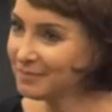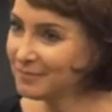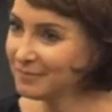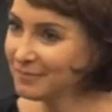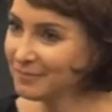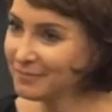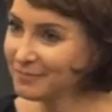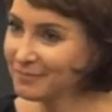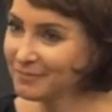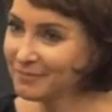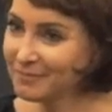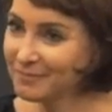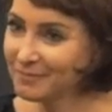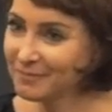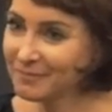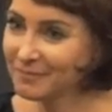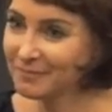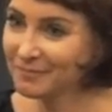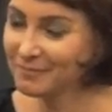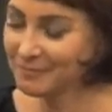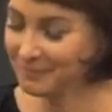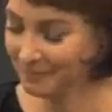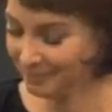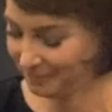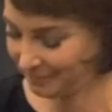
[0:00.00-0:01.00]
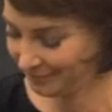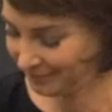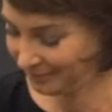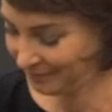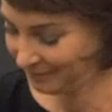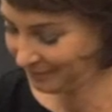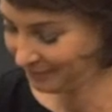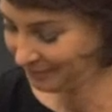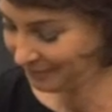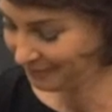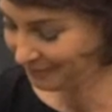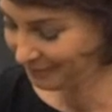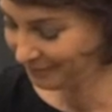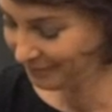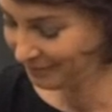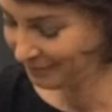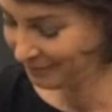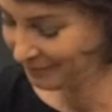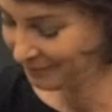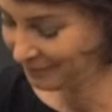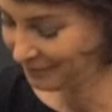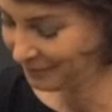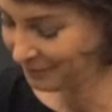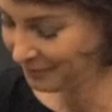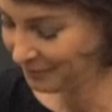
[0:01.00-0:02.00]

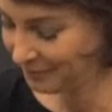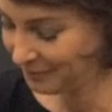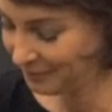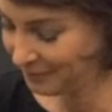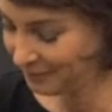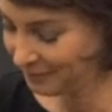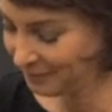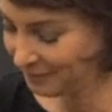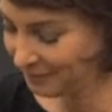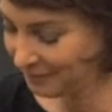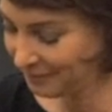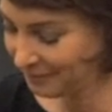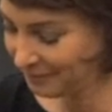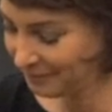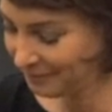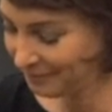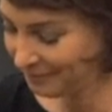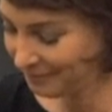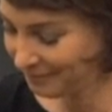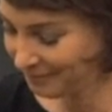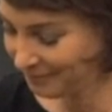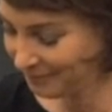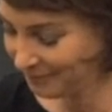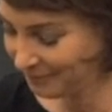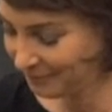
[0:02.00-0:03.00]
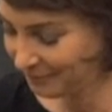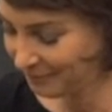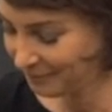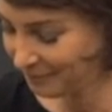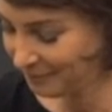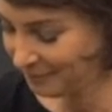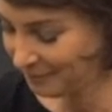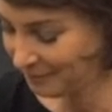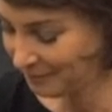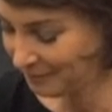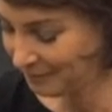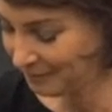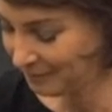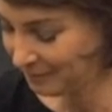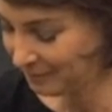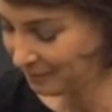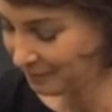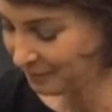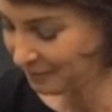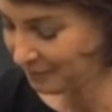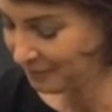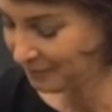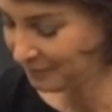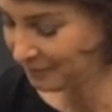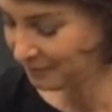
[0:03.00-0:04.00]

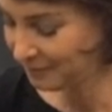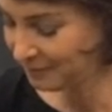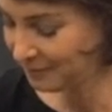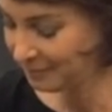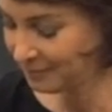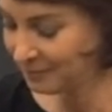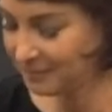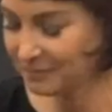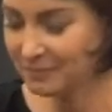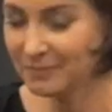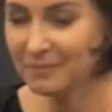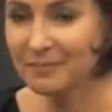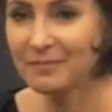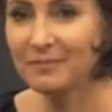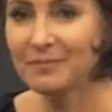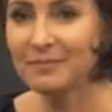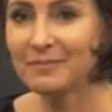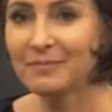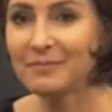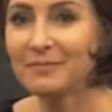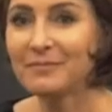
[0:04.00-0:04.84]
[no speech]